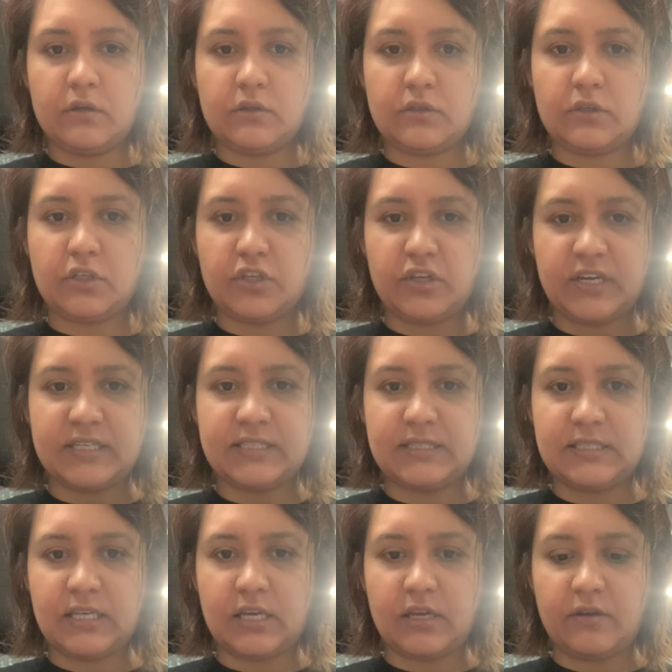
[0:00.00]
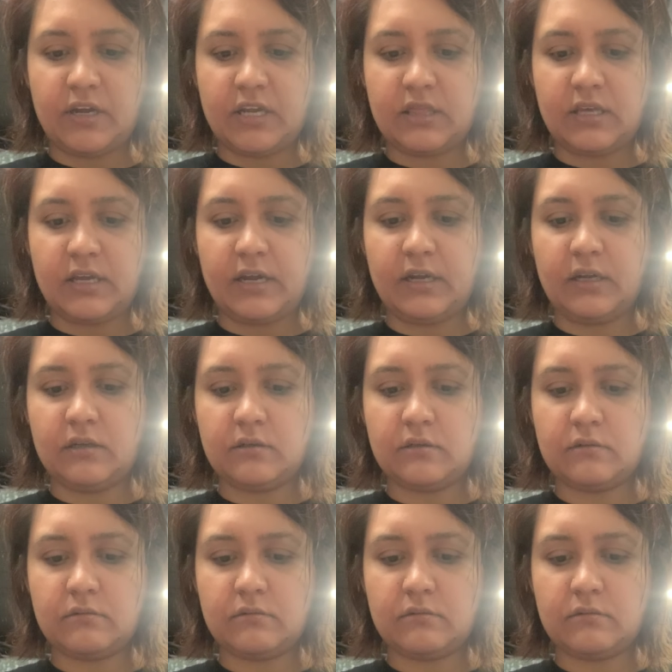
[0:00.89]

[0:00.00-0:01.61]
So do you guys see it right there?